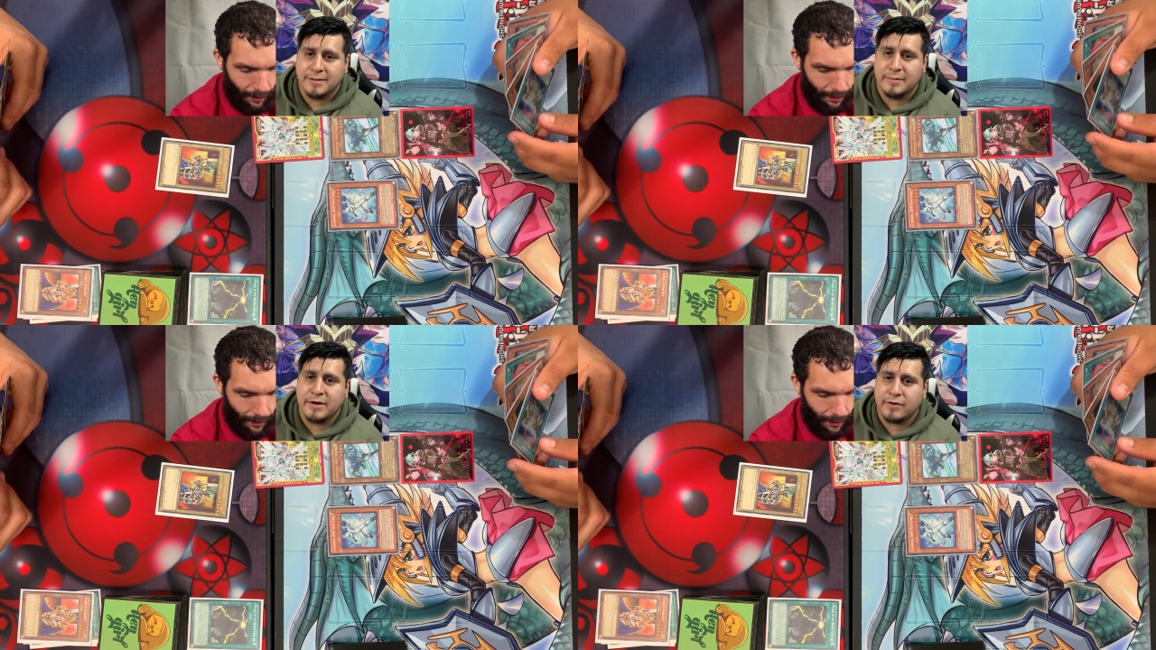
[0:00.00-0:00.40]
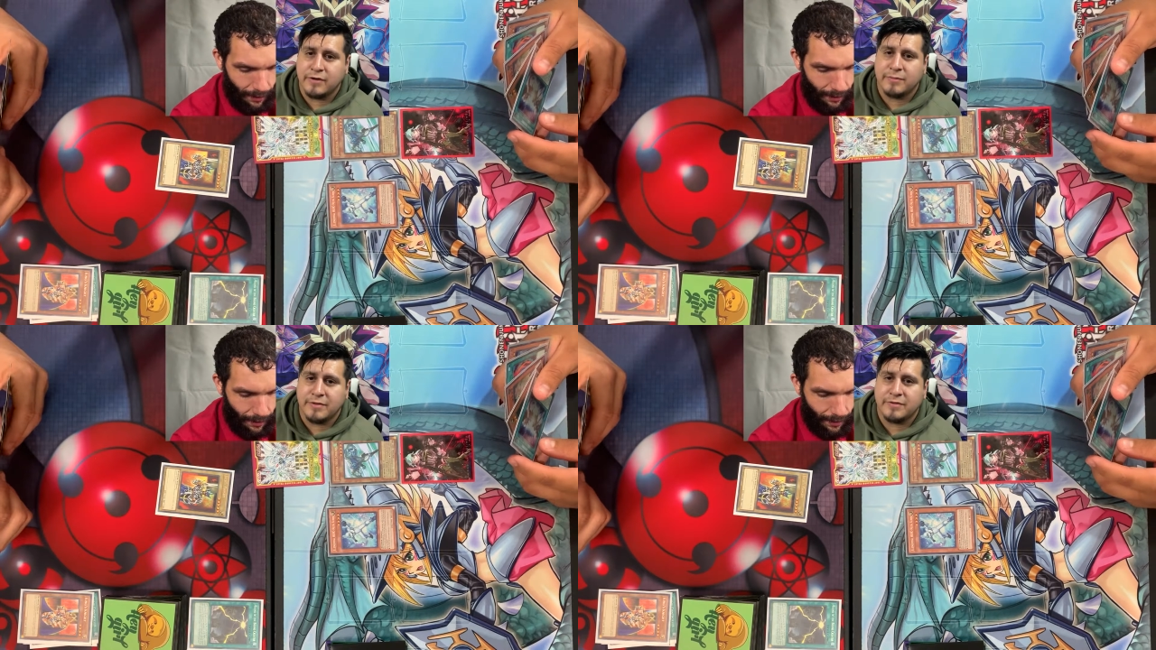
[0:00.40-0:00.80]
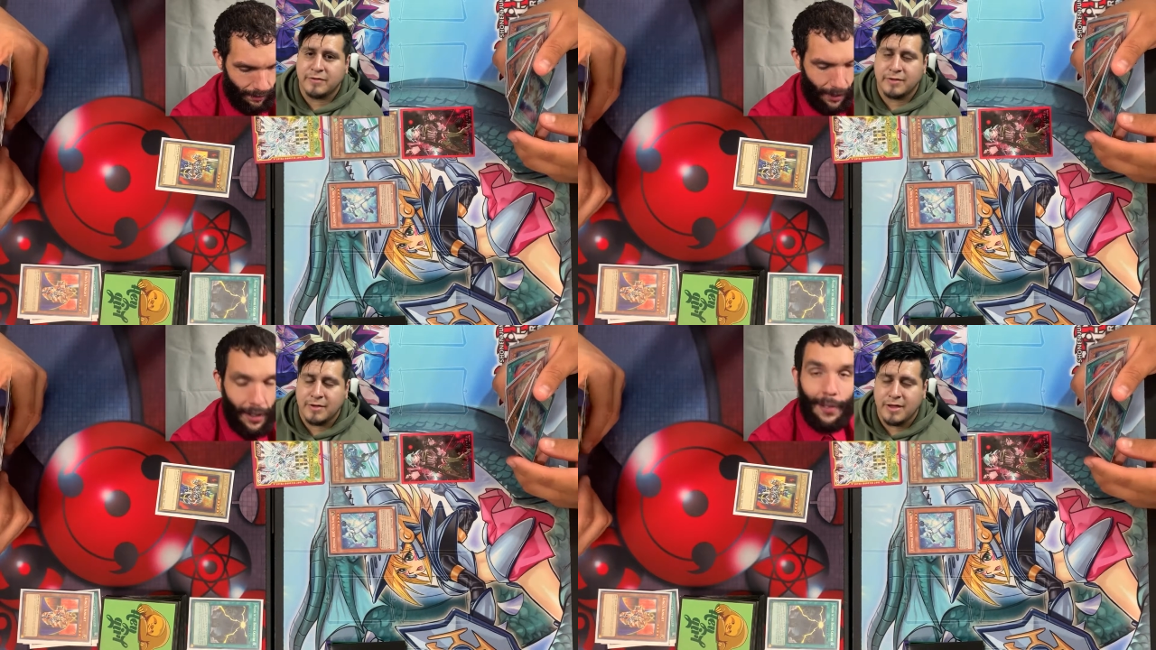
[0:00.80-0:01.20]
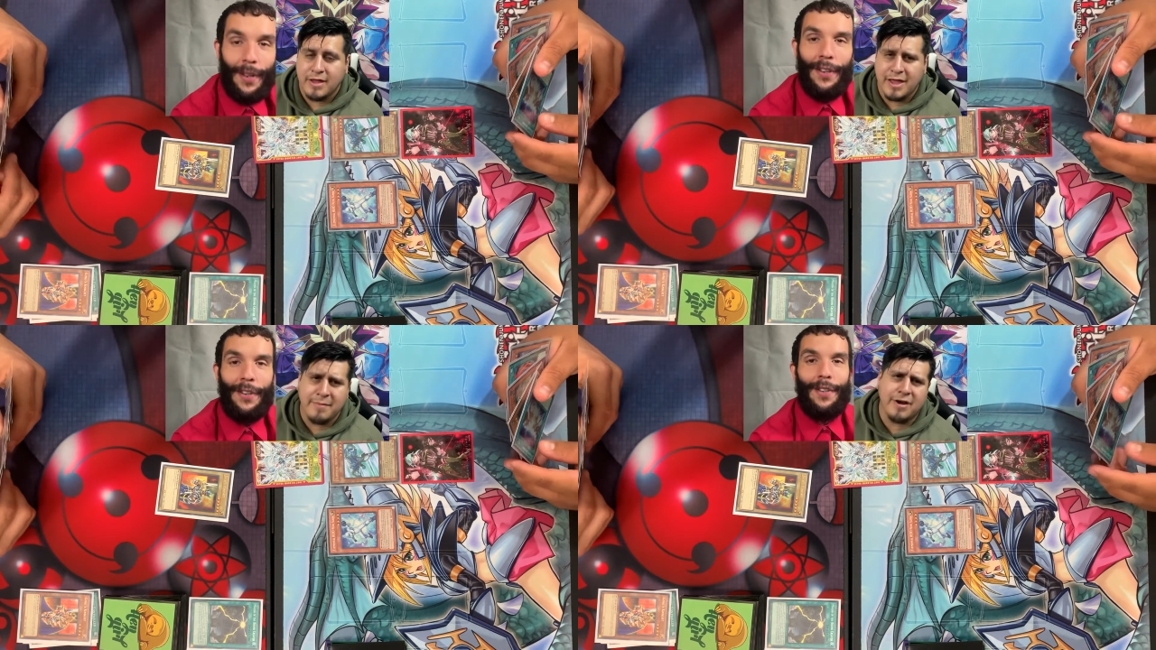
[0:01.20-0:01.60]
Speaker 1: Merry Christmas. Thank you.
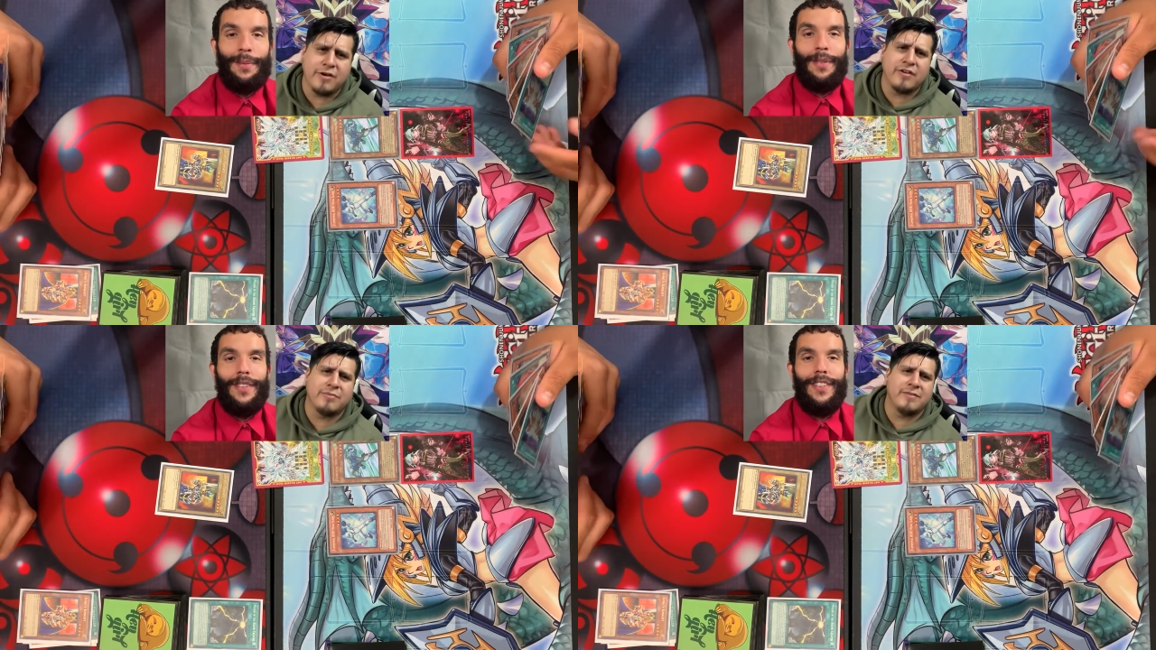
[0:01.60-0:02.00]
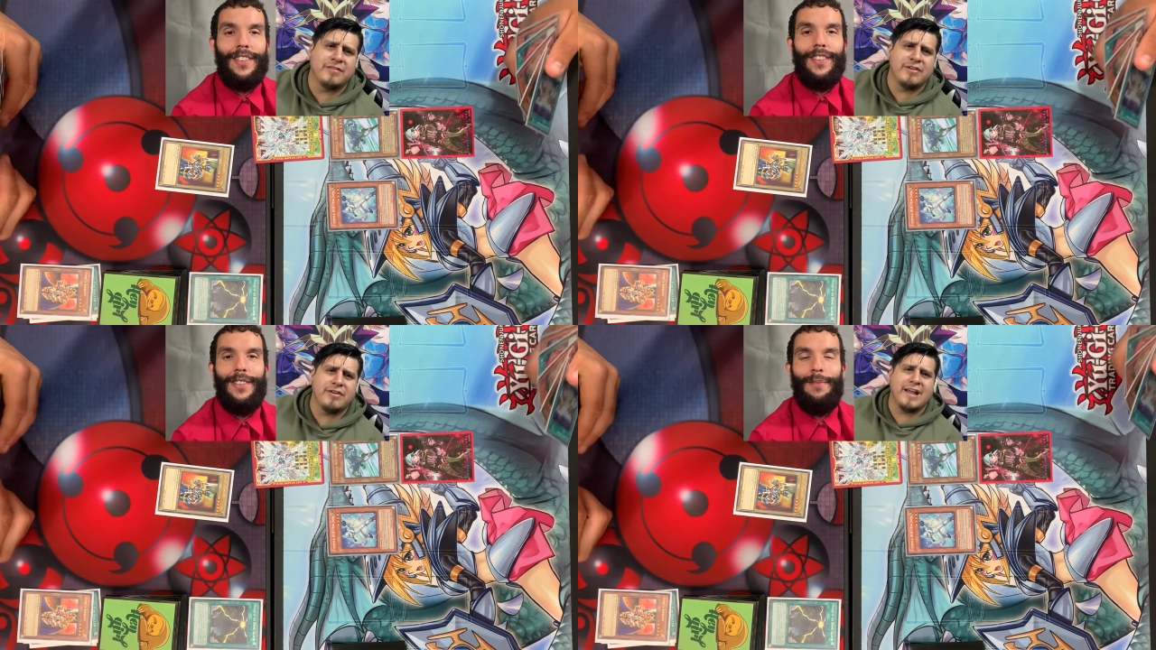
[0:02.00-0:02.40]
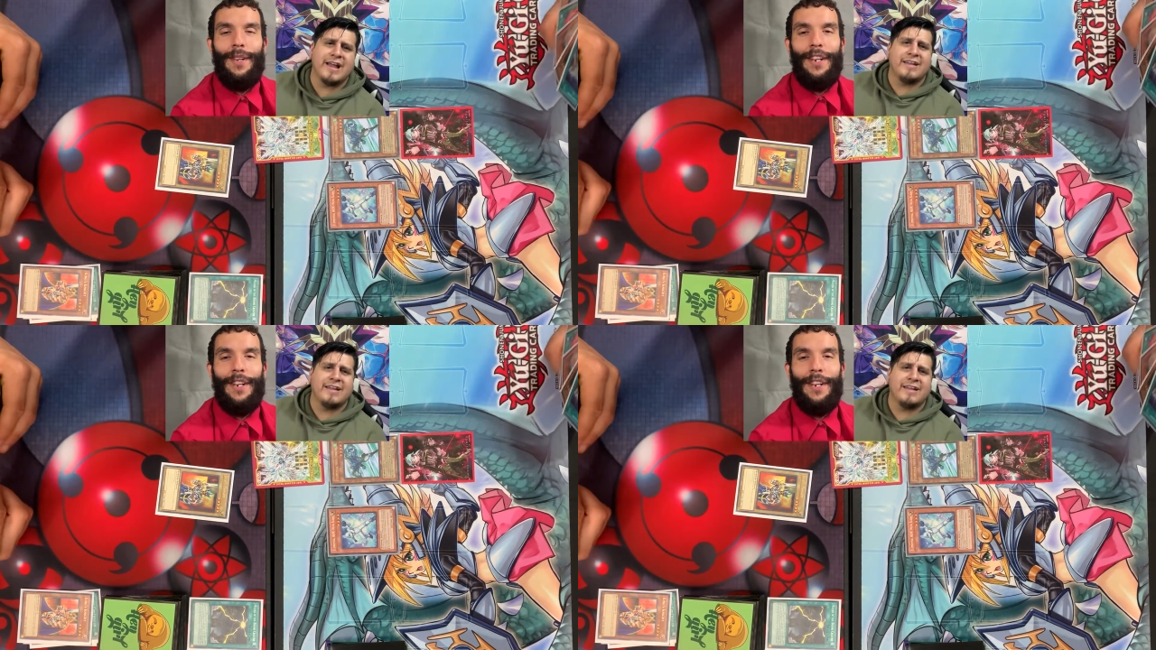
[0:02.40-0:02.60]
Merry, Christmas. Merry Christmas. to you guys.